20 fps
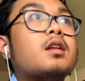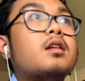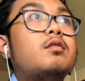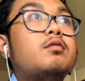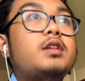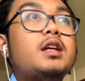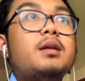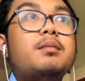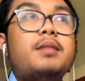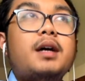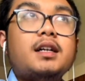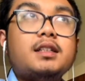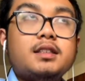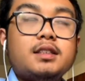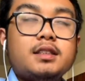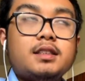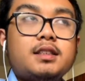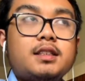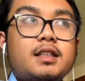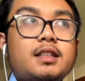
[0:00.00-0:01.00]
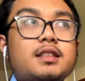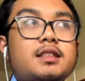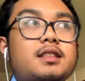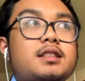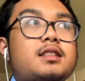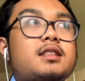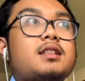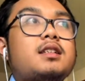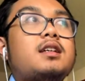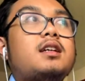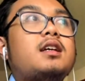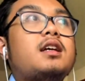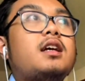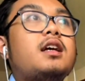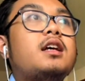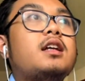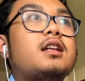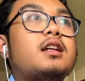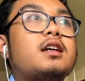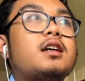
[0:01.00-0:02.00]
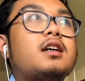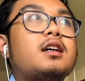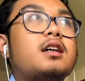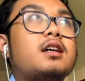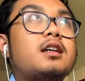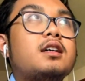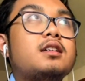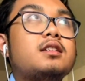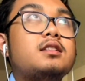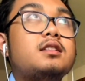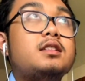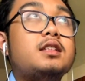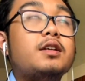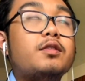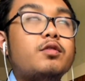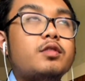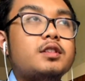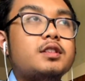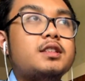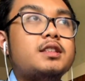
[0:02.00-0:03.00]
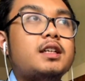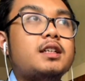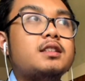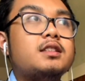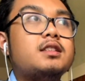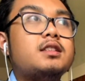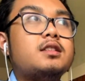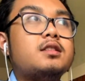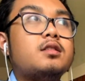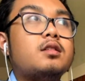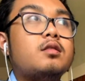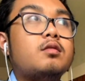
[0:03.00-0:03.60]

reimagines it in a different sense,